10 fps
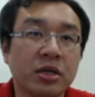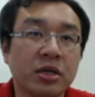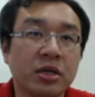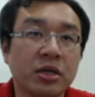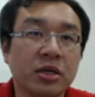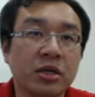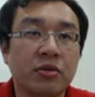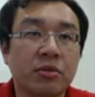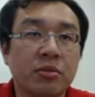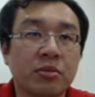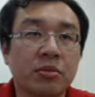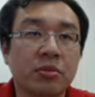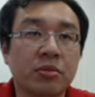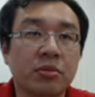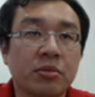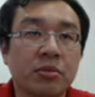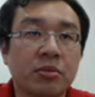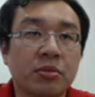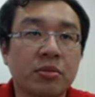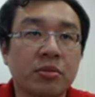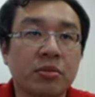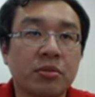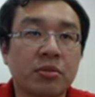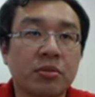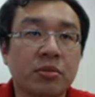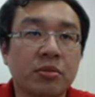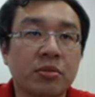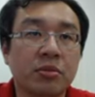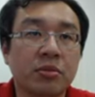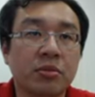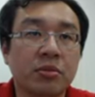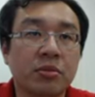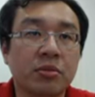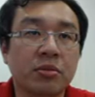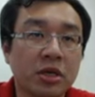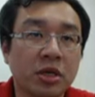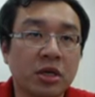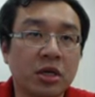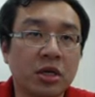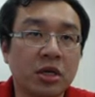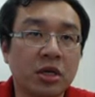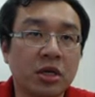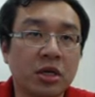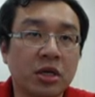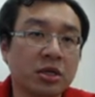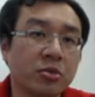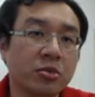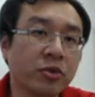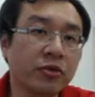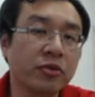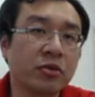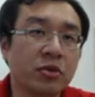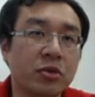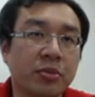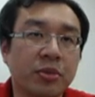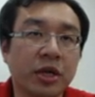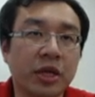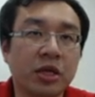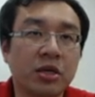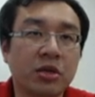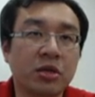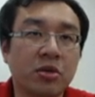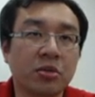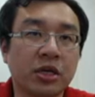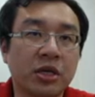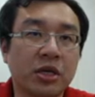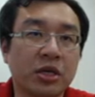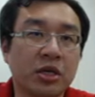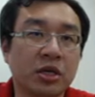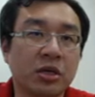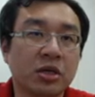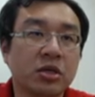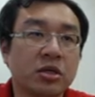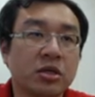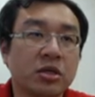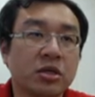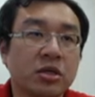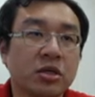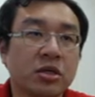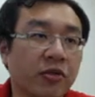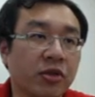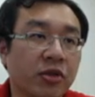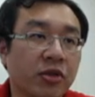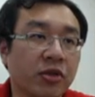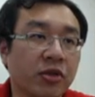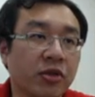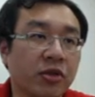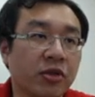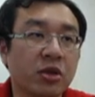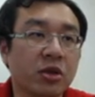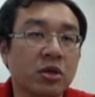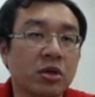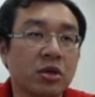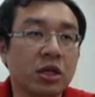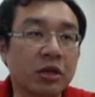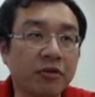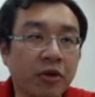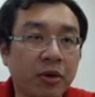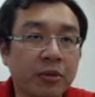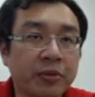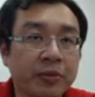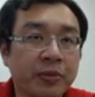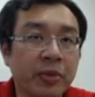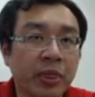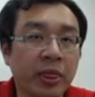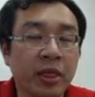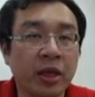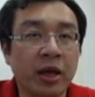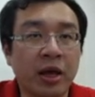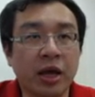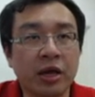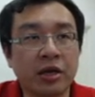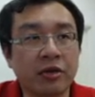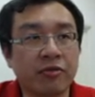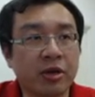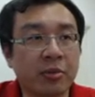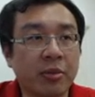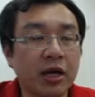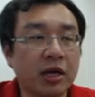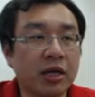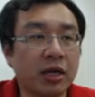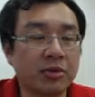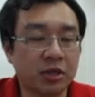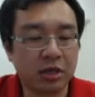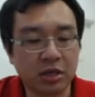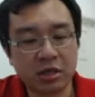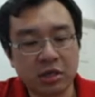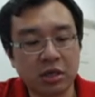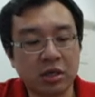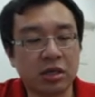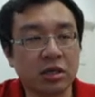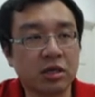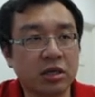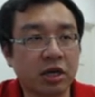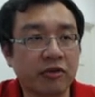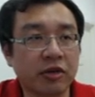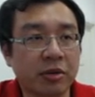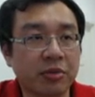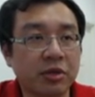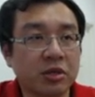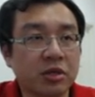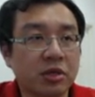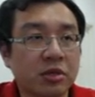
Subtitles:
if you back to this position, the best move to play will be a sacrifice of the pawn, d4. And if the black capture the sacrifice piece,